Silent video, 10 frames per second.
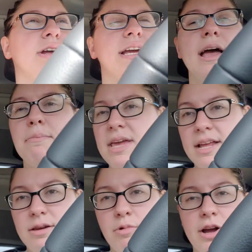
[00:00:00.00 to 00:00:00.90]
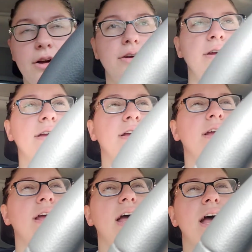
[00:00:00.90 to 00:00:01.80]
going to get me anywhere.
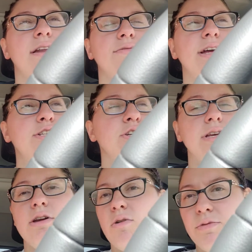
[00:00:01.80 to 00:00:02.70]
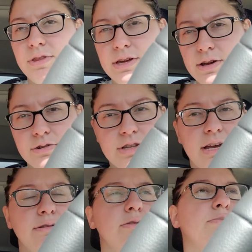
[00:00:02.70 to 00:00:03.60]
And eventually, over the years,
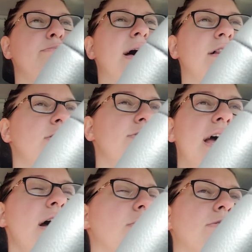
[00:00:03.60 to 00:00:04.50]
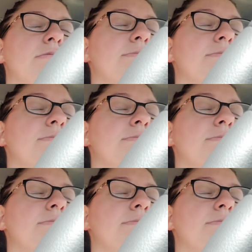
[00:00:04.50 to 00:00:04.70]
I mellowed out.